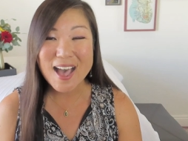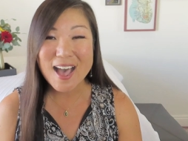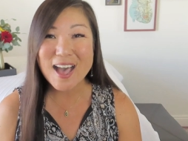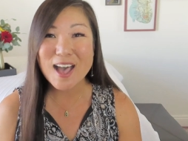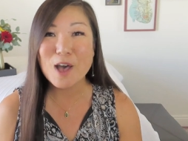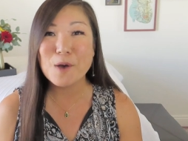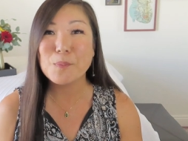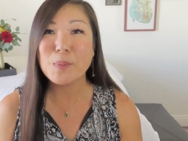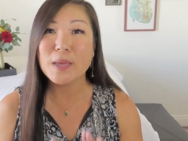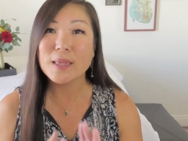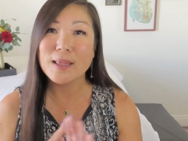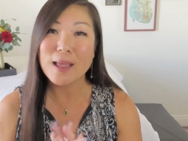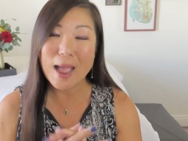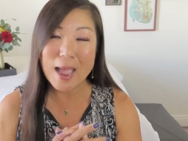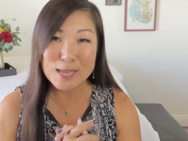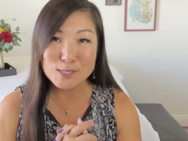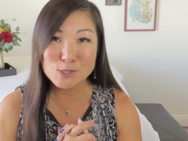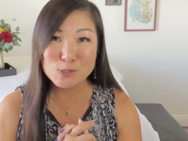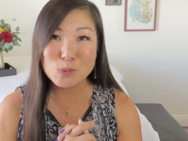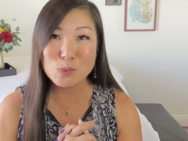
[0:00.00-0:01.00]
Uh, but
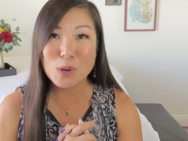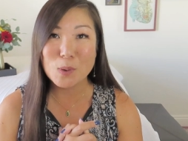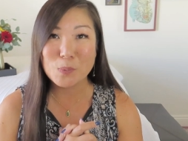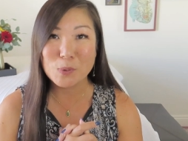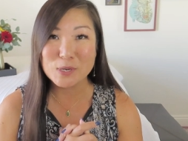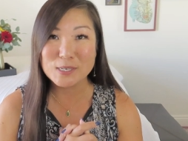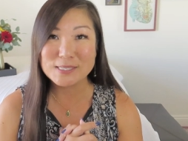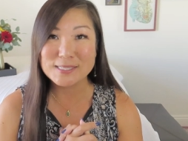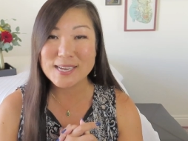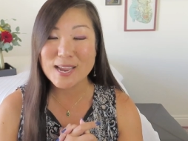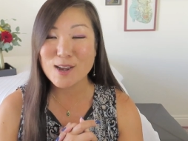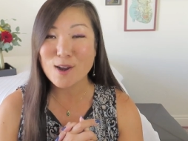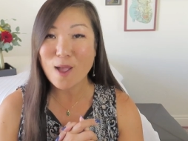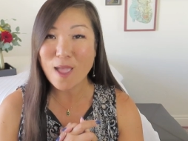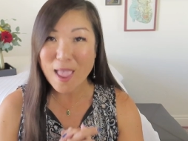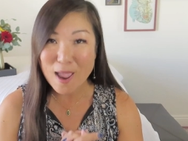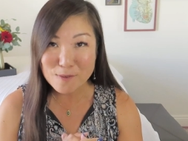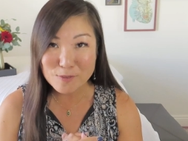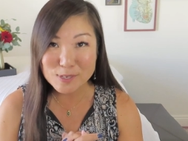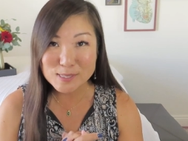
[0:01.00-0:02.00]
I do appreciate
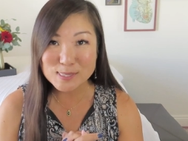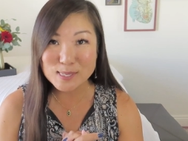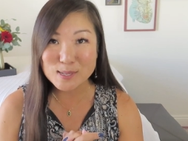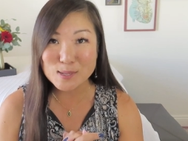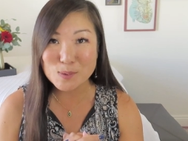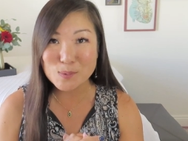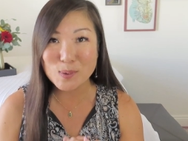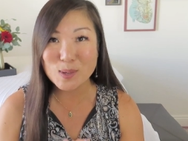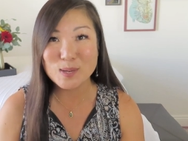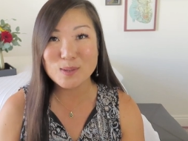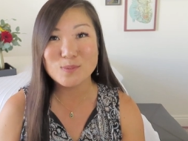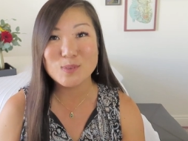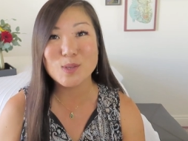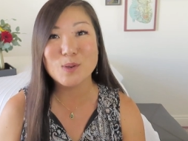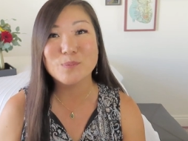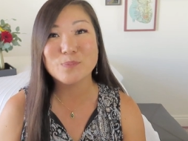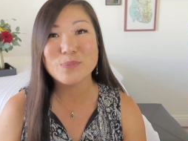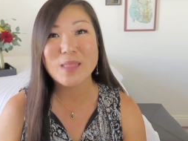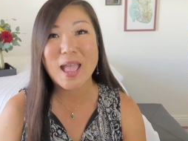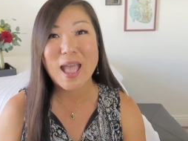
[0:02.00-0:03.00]
every single one of
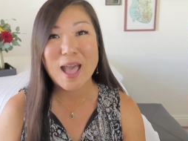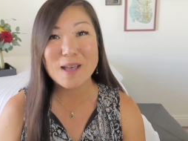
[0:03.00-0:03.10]
you.